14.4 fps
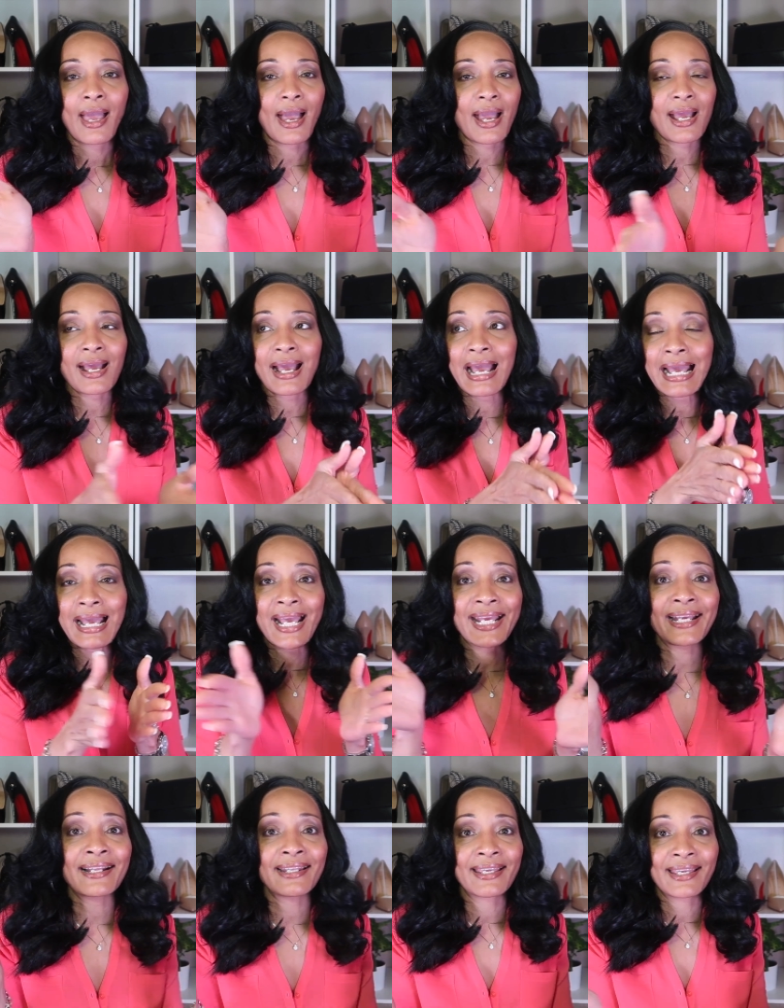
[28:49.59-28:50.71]
I
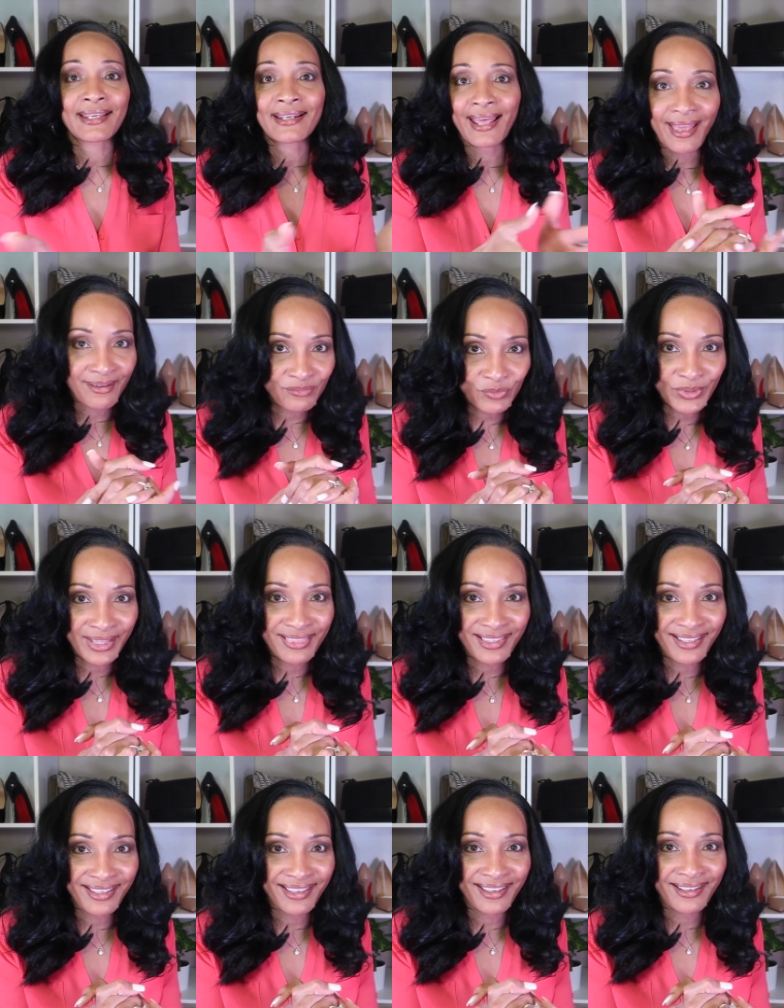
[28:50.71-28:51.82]
clean
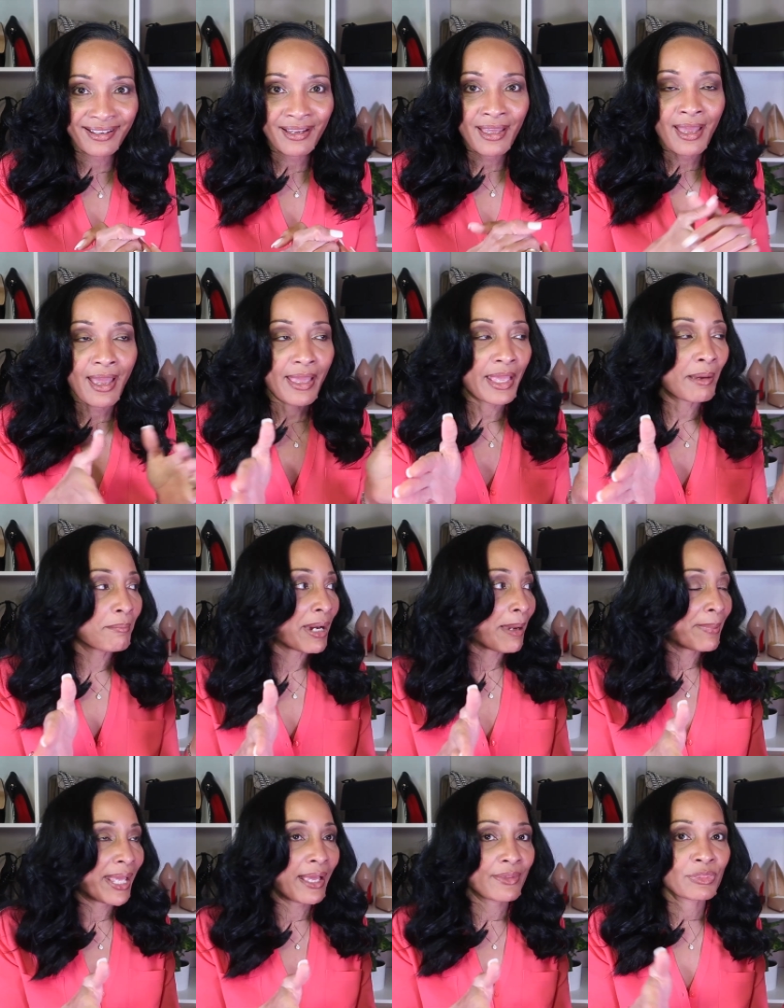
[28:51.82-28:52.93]
everything. In my
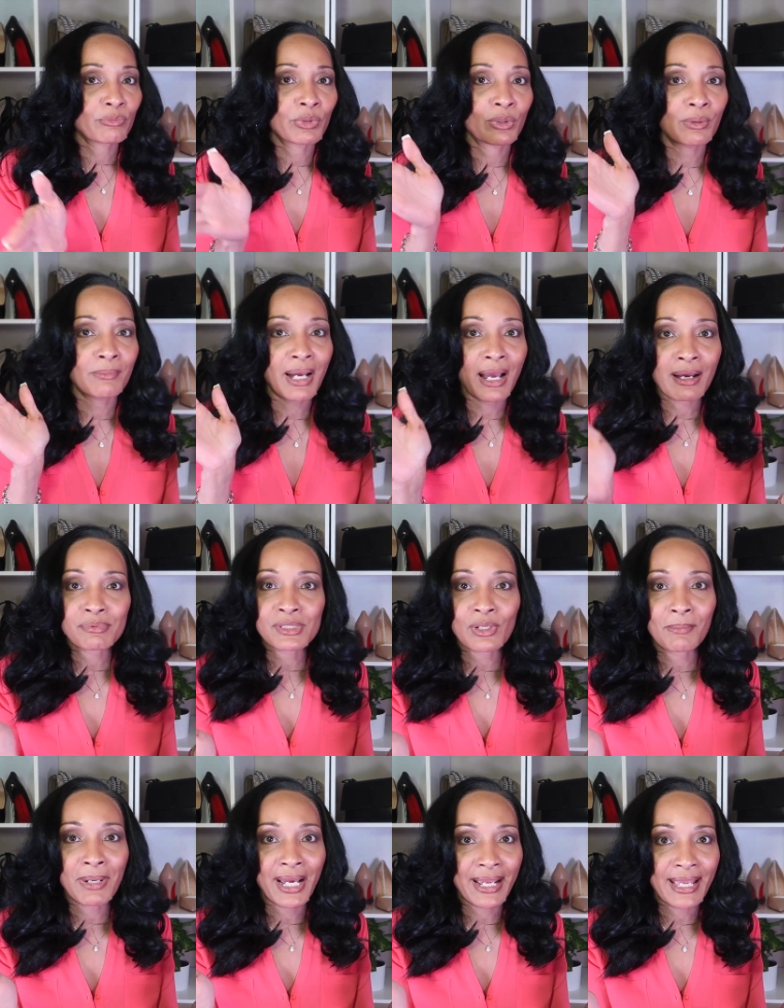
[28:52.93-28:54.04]
bathroom, I was
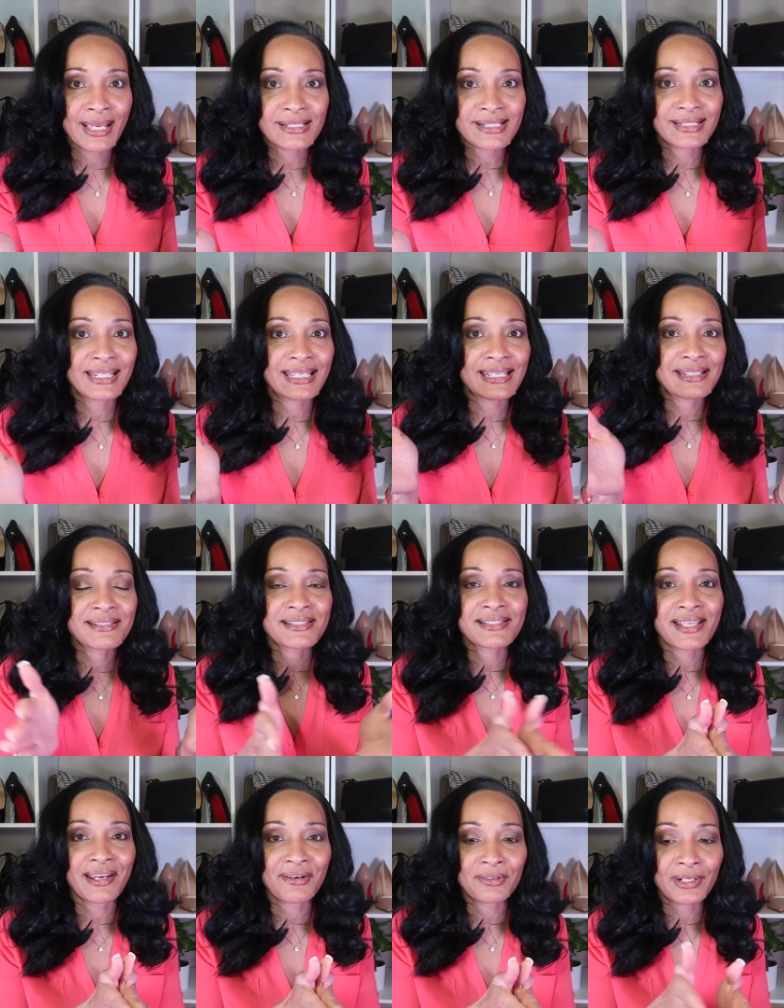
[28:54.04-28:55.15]
on my hands and knees
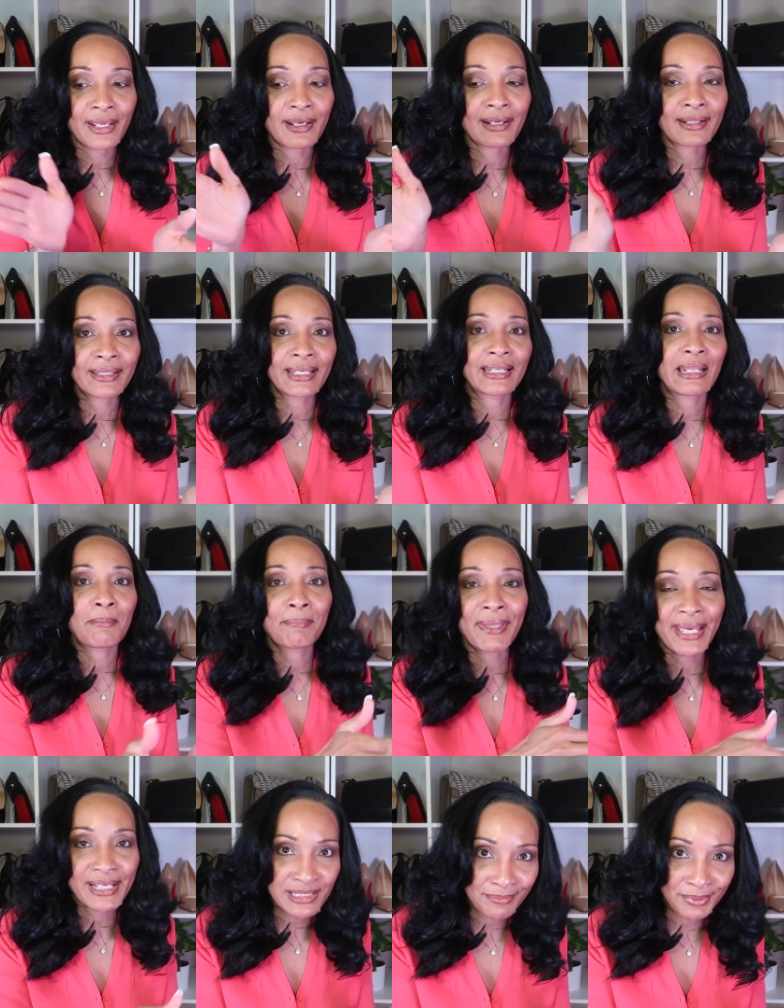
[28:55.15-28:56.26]
Saturday cleaning
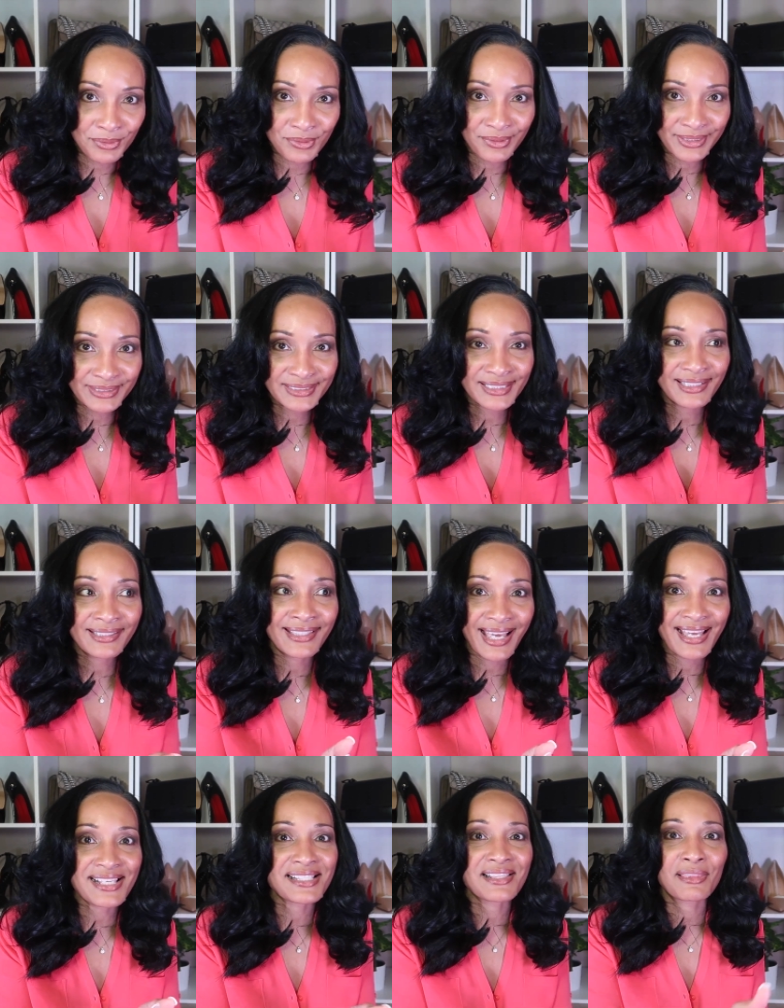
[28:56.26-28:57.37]
baseboards.
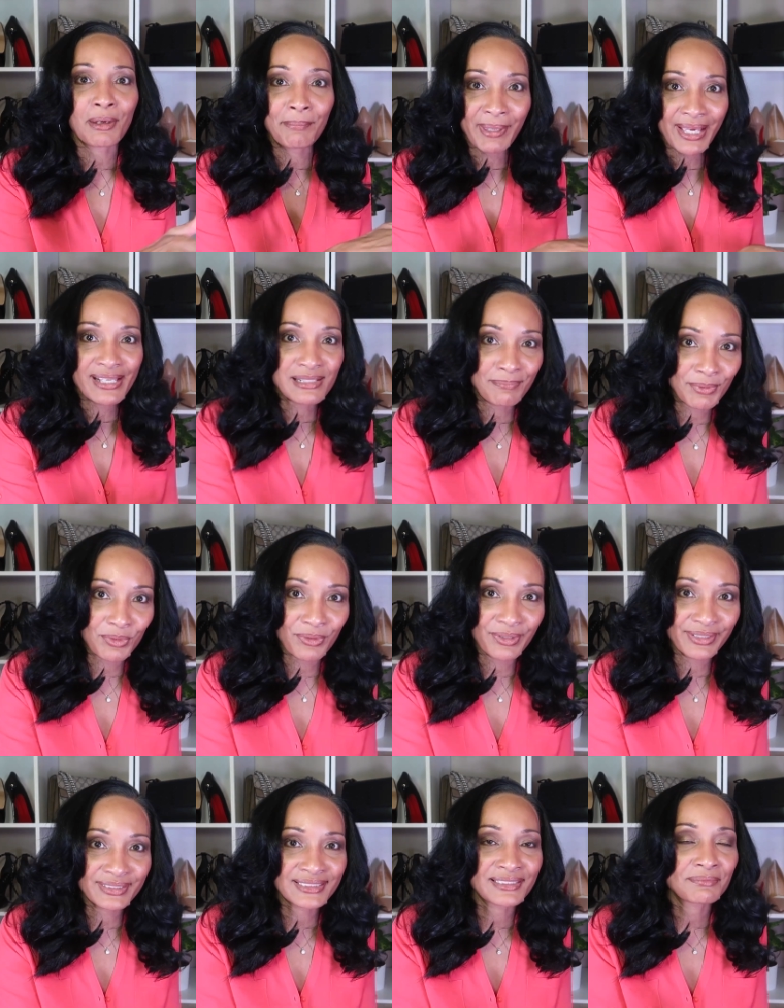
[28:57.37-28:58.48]
Yes, the
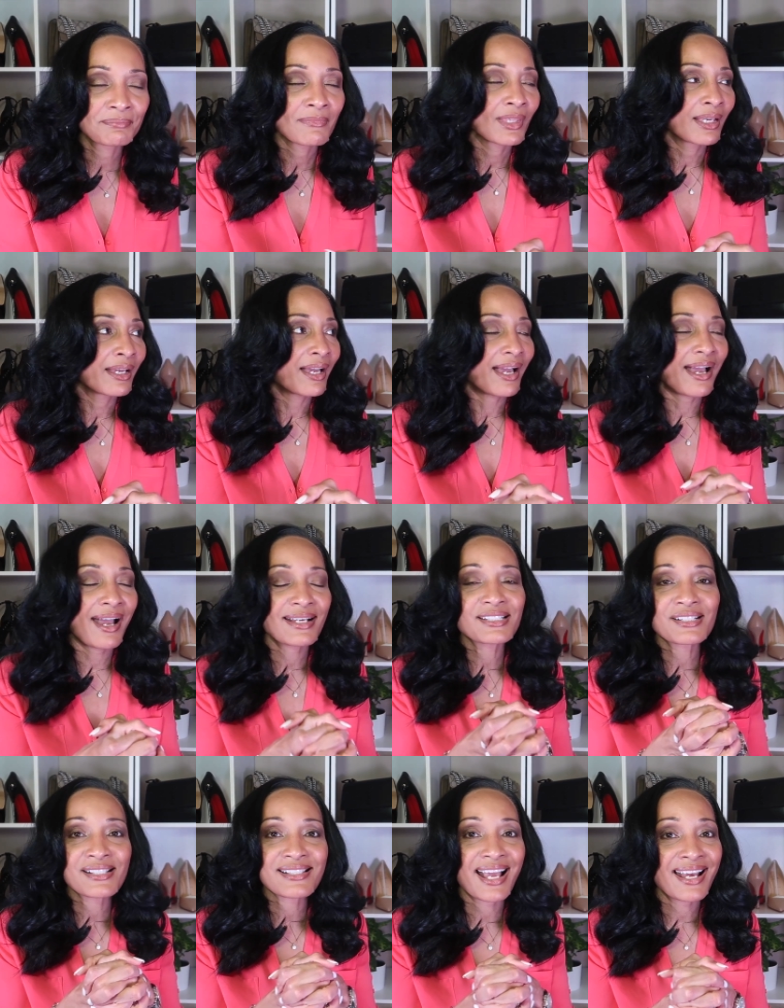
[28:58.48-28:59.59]
baseboards.
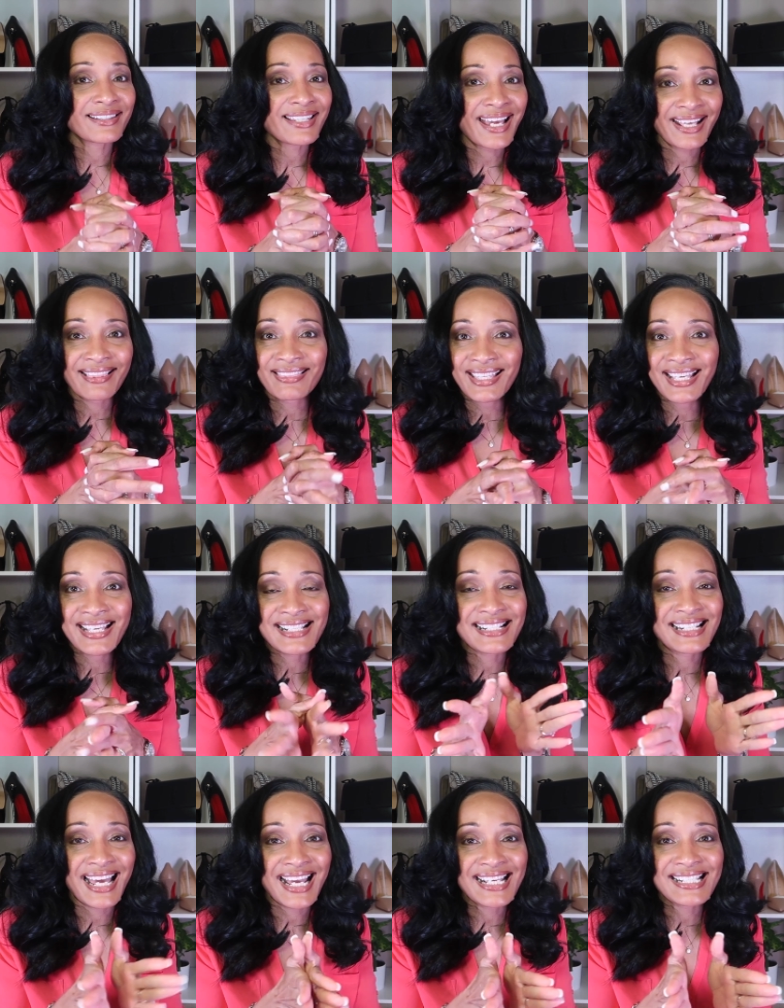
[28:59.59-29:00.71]
I like things
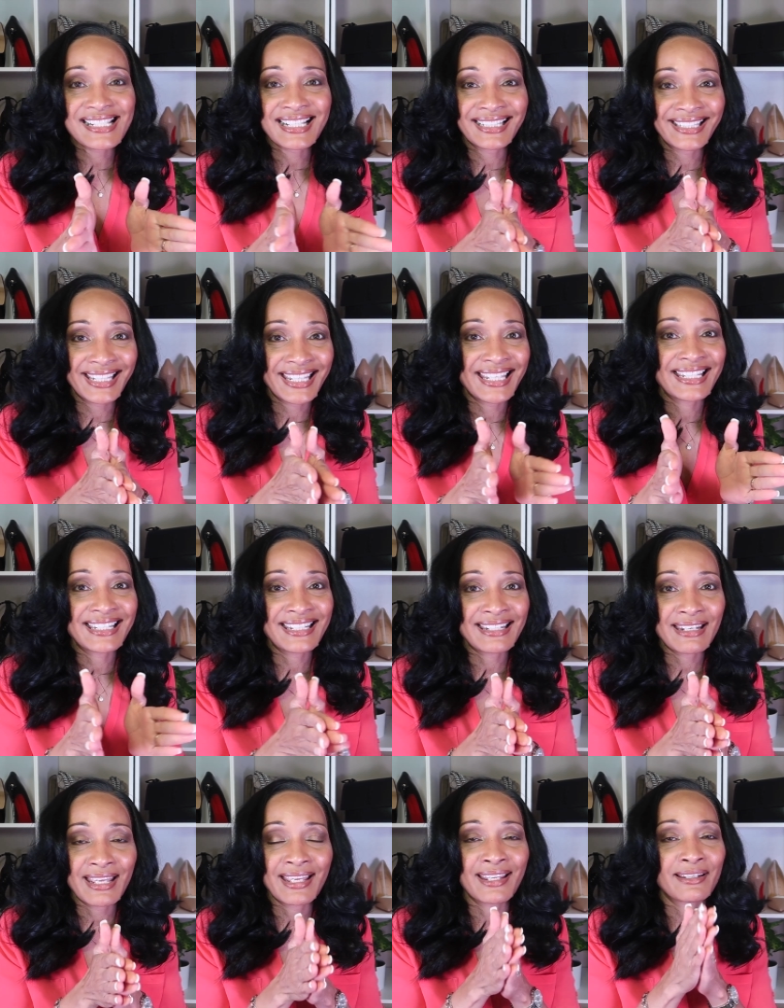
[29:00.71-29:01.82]
nice, clean,
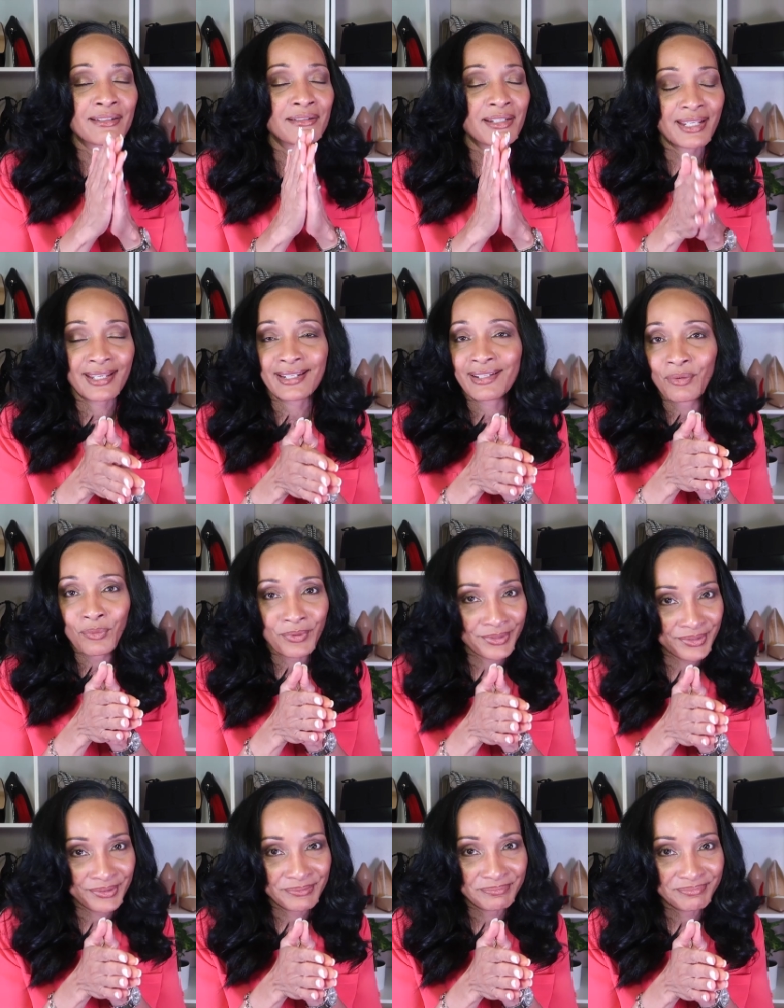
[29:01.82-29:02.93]
and in
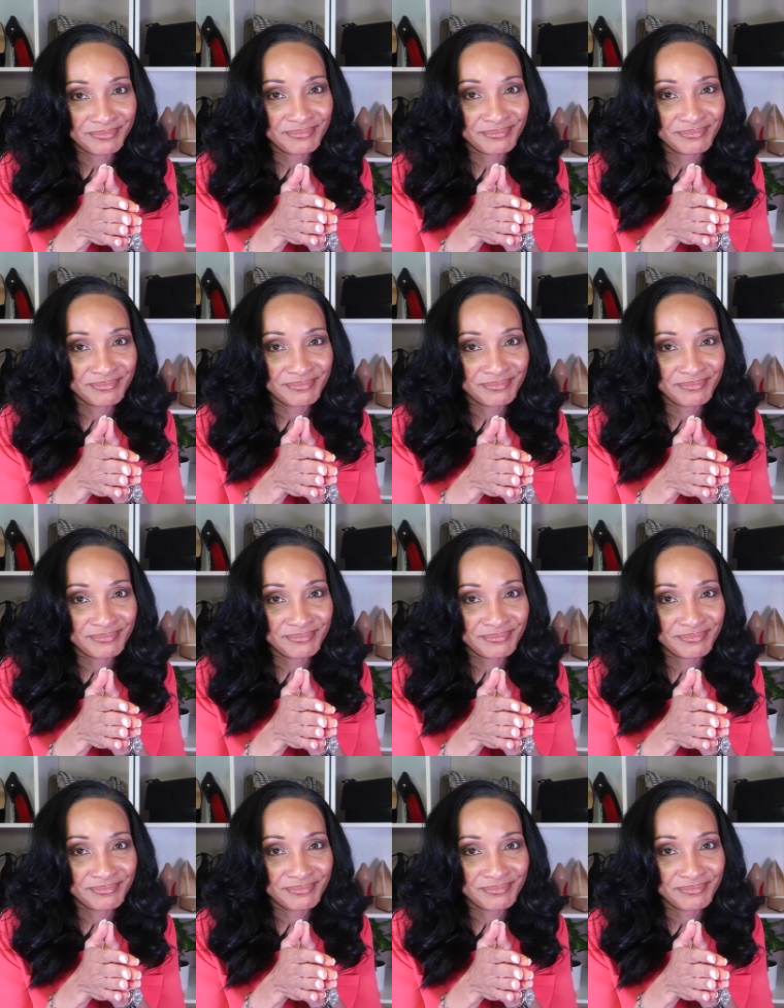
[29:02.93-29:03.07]
order.